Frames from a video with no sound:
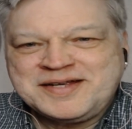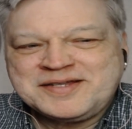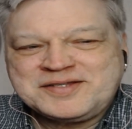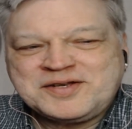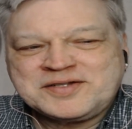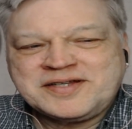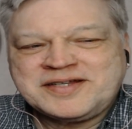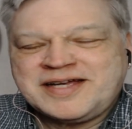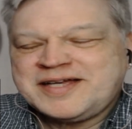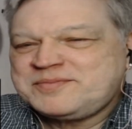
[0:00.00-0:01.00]
Talk to
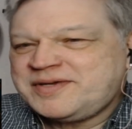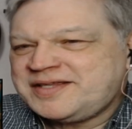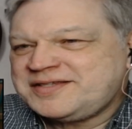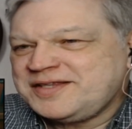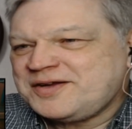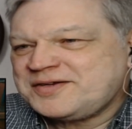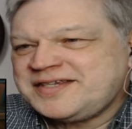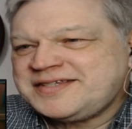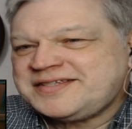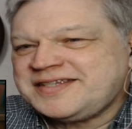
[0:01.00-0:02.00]
God, but it's long
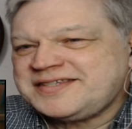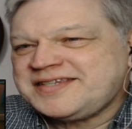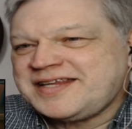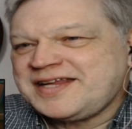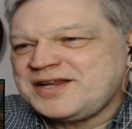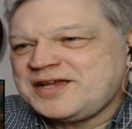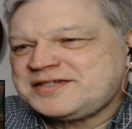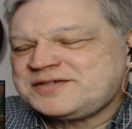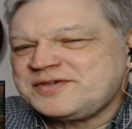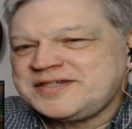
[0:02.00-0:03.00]
distance and I
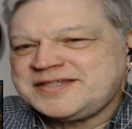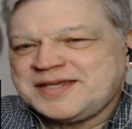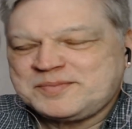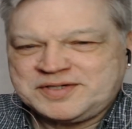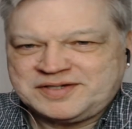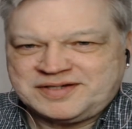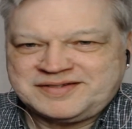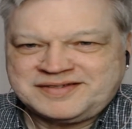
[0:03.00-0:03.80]
lost reception.